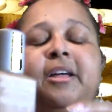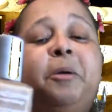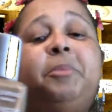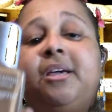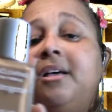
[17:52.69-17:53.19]

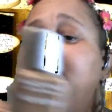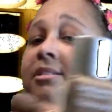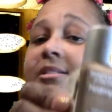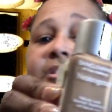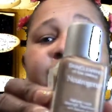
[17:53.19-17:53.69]
because
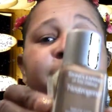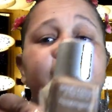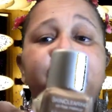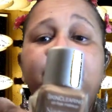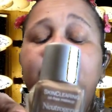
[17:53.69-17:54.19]
this is the
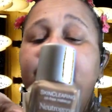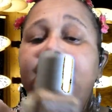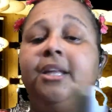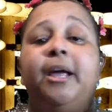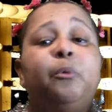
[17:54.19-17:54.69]
drugstore
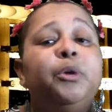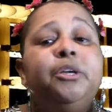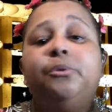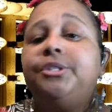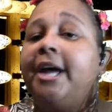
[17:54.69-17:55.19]
beat, and we
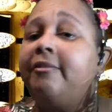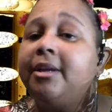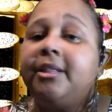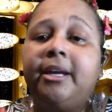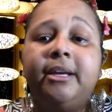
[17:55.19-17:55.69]
use
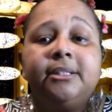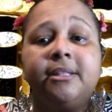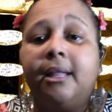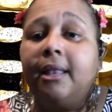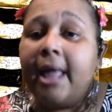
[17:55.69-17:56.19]
everything to
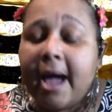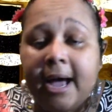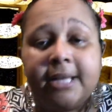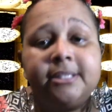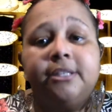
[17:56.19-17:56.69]
the
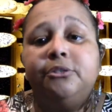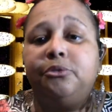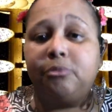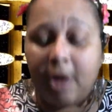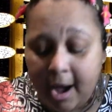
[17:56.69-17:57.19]
last
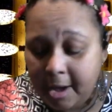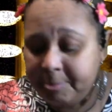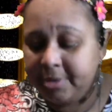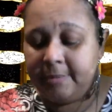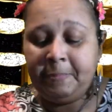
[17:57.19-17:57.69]
drop.